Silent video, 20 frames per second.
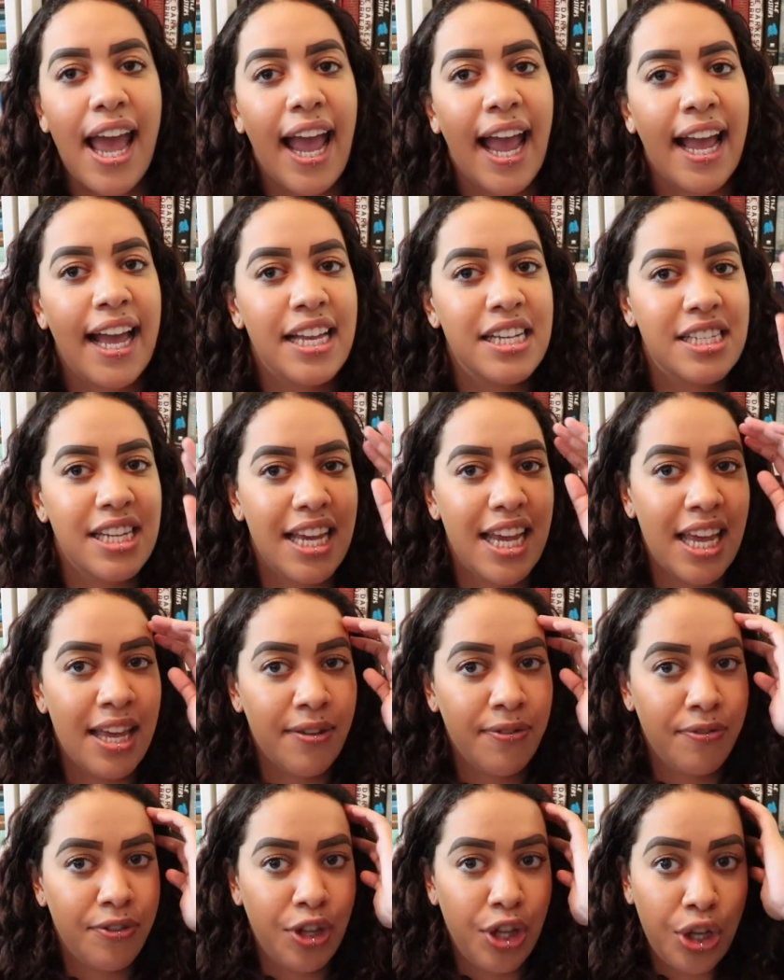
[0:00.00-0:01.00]
And
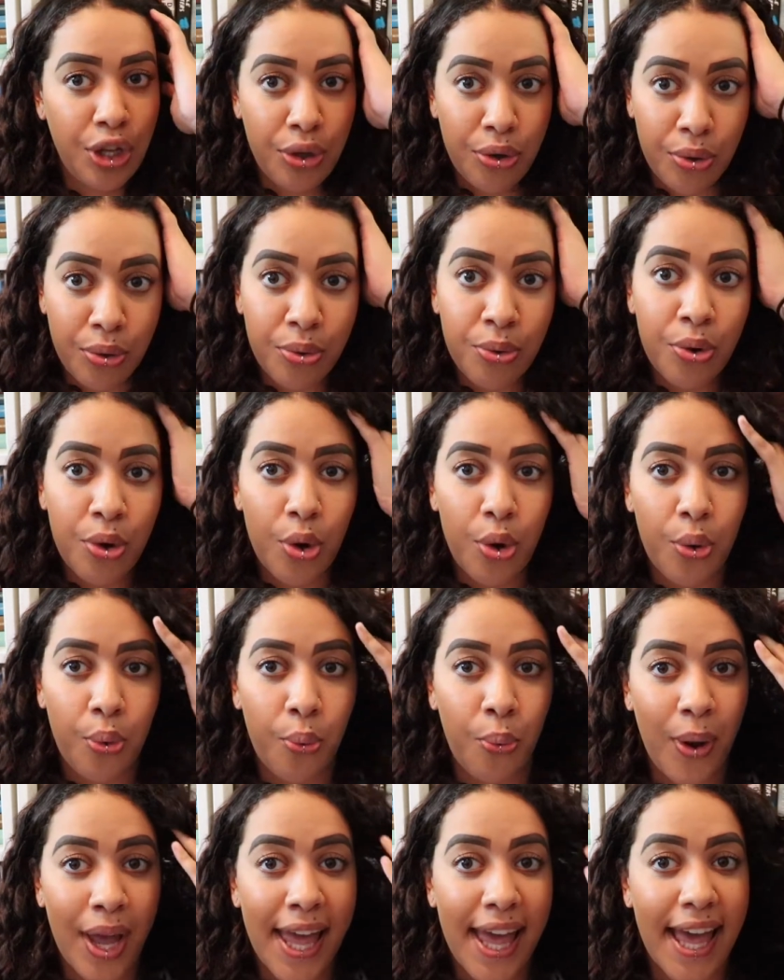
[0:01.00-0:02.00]
if you
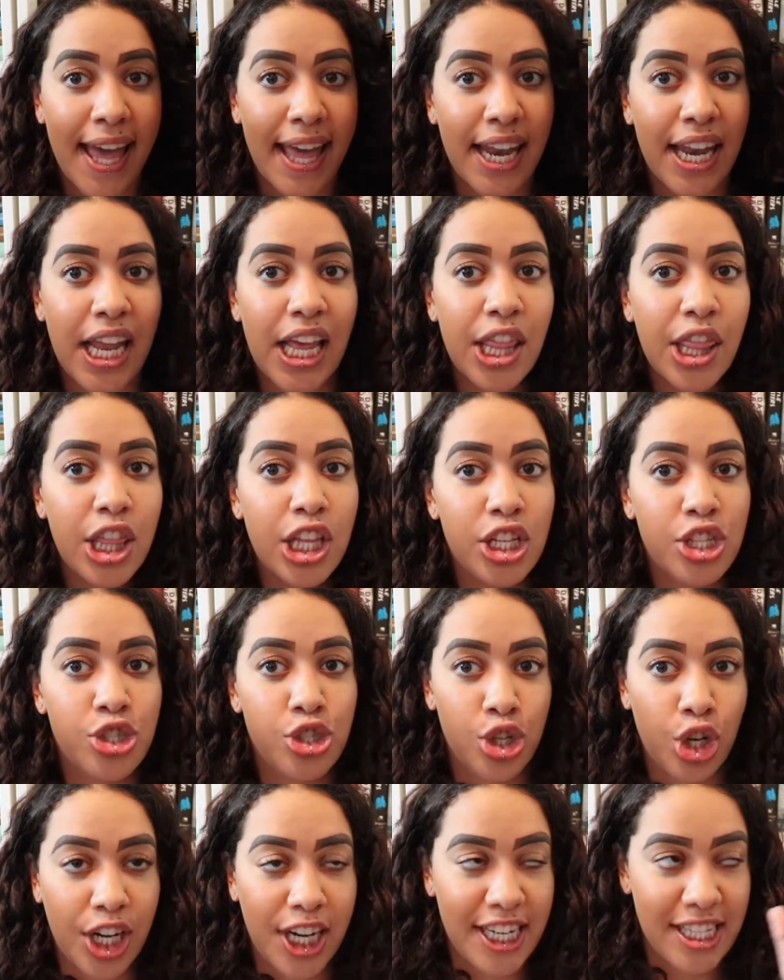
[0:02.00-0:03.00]
win this
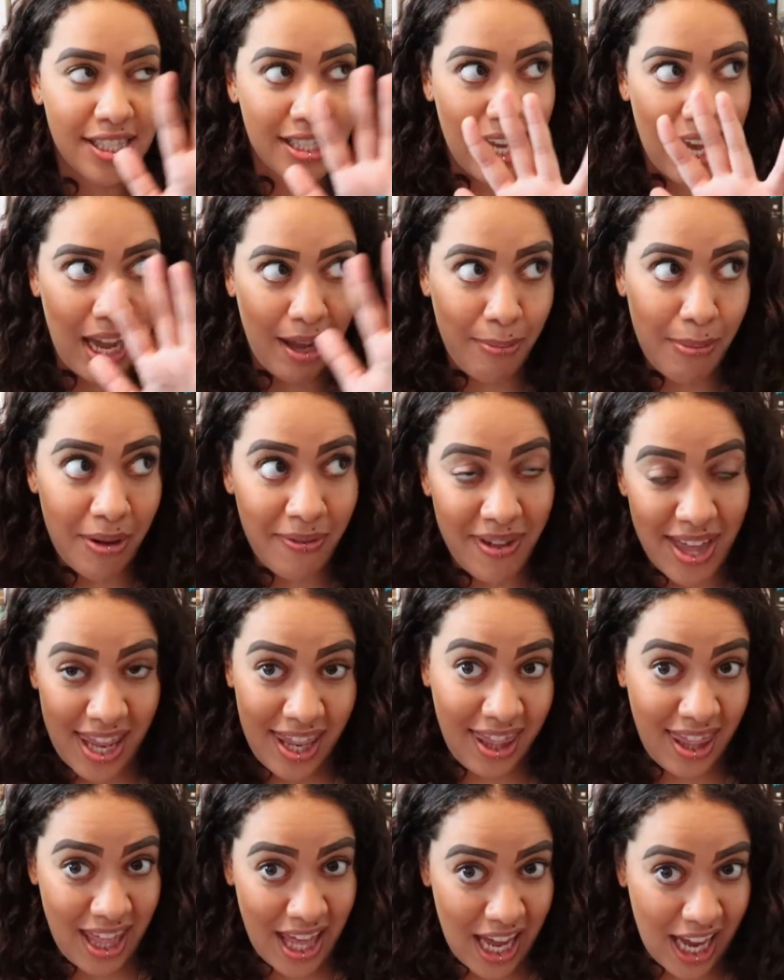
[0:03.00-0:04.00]
circus game
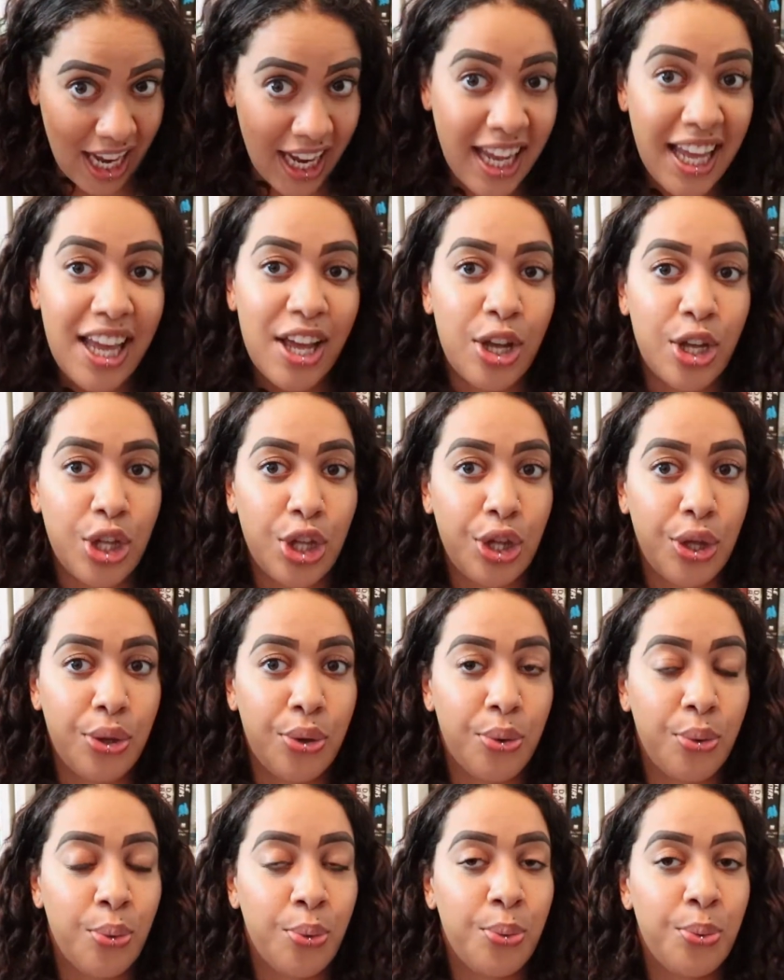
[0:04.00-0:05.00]
event thing,
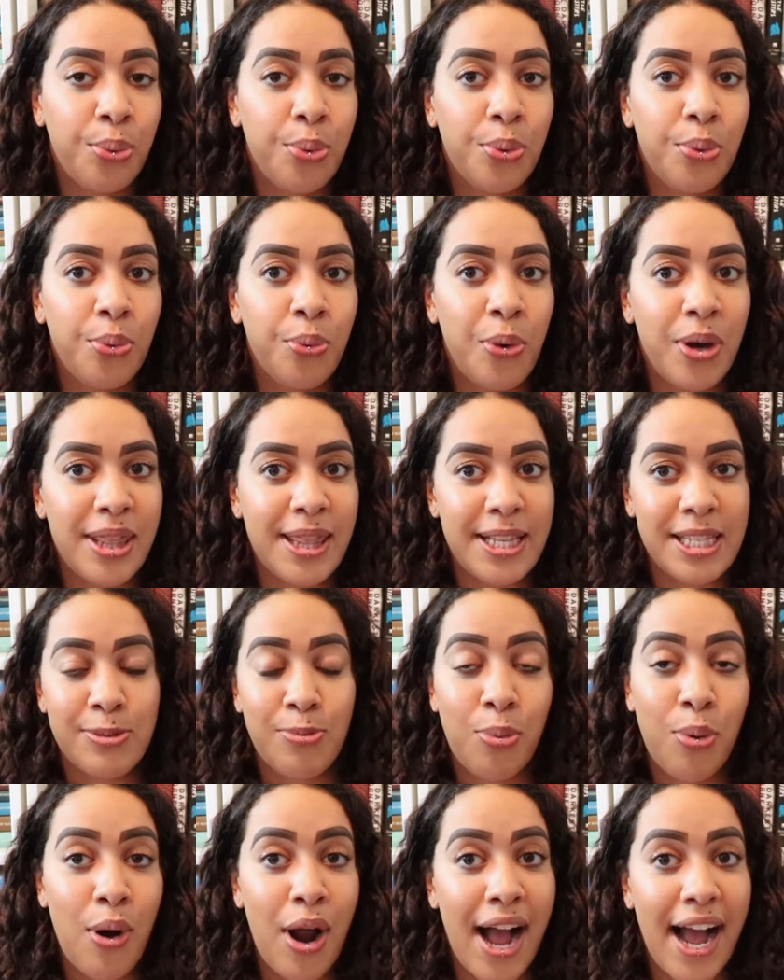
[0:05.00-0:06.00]
you win this
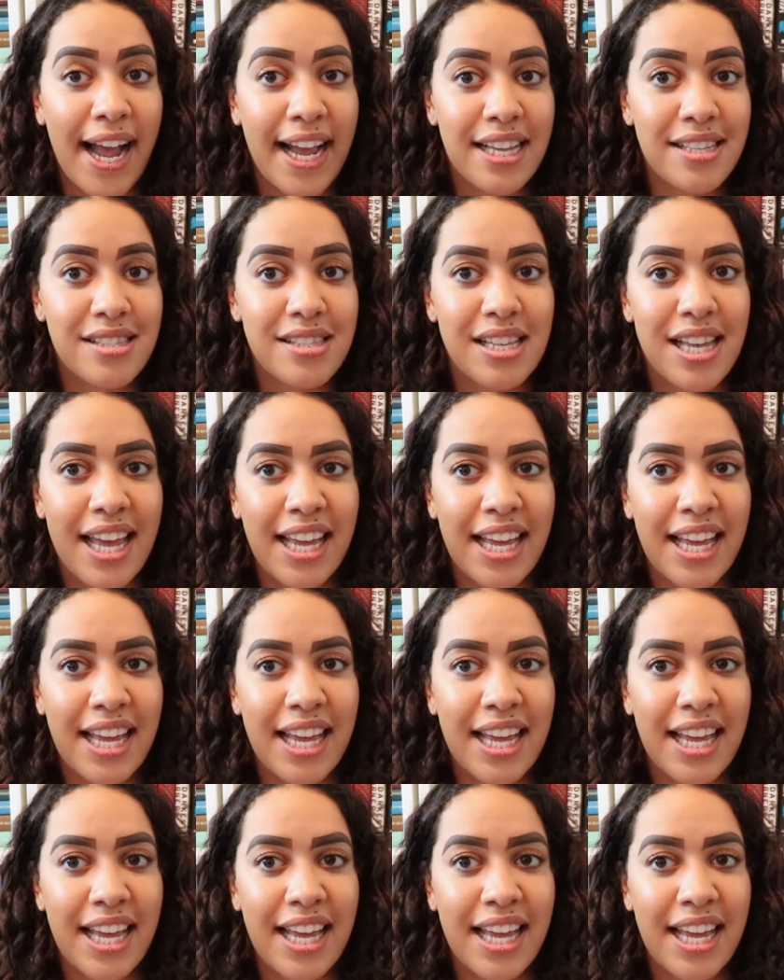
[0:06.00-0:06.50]
prize.